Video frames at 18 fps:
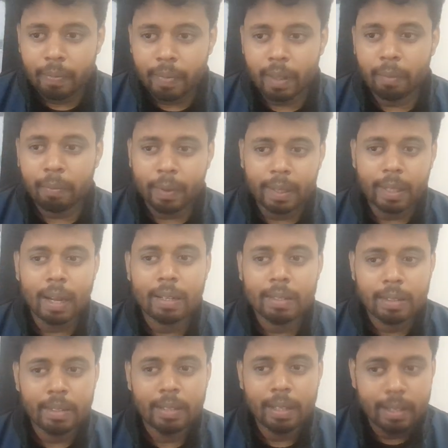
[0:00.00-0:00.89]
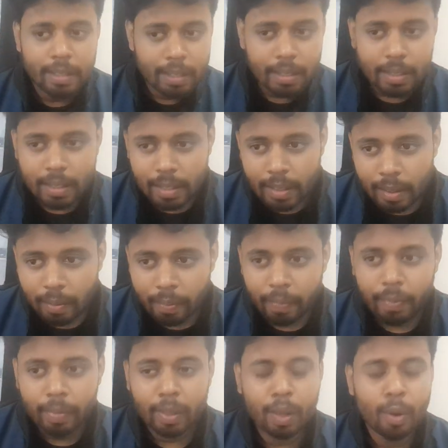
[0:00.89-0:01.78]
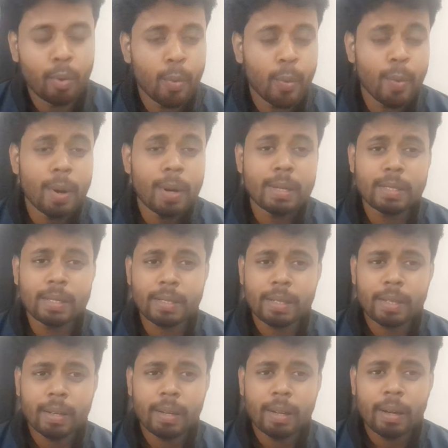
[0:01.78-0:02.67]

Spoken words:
the pronunciations, the words,